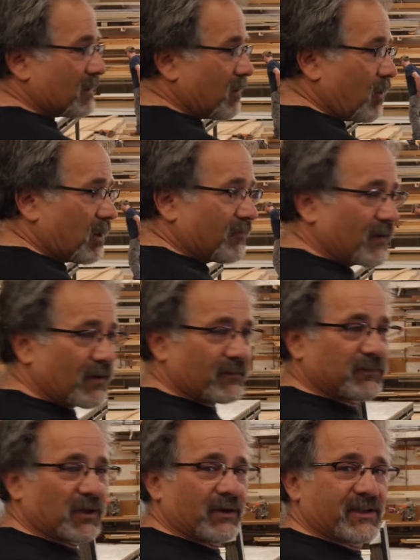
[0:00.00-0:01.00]
of our
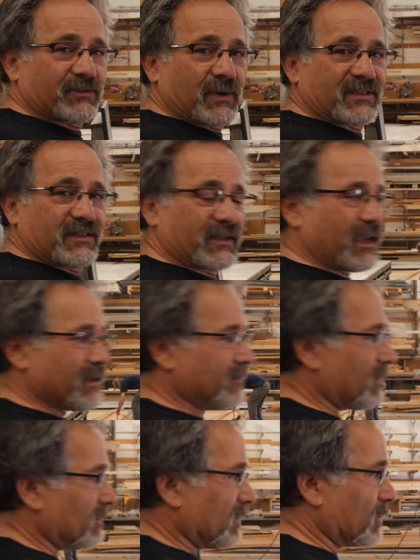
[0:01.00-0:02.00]
employees, once again,
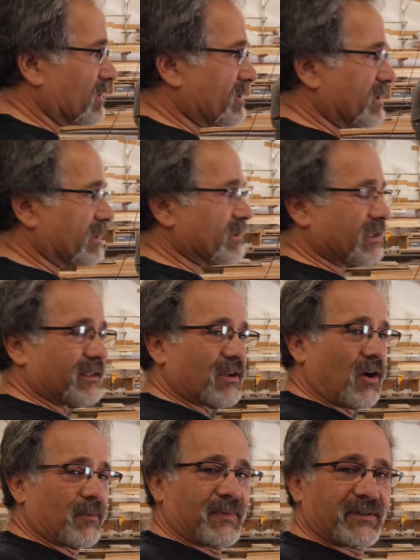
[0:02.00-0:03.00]
Local 16
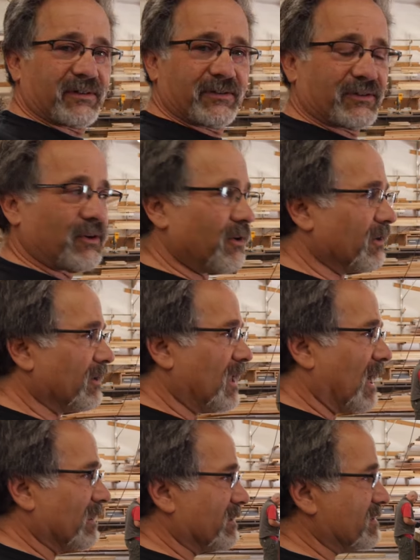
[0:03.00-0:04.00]
carpenters, all
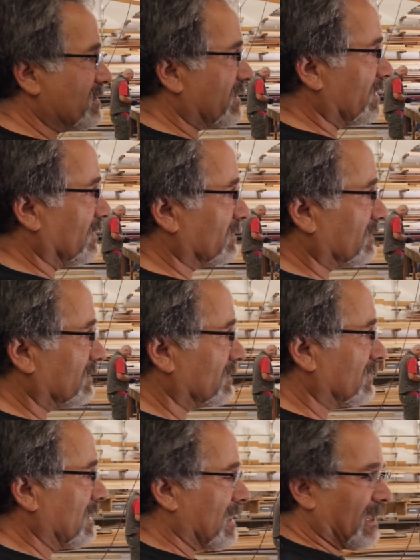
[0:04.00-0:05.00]
highly skilled.
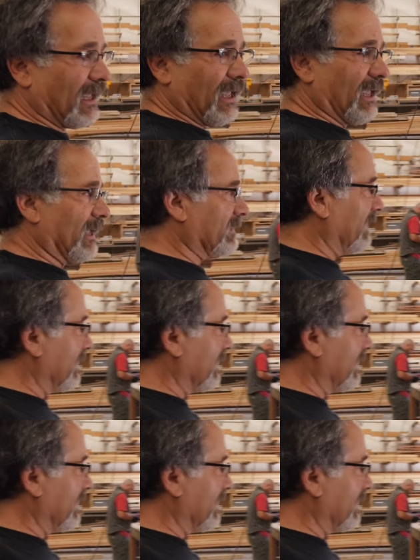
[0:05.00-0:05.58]
And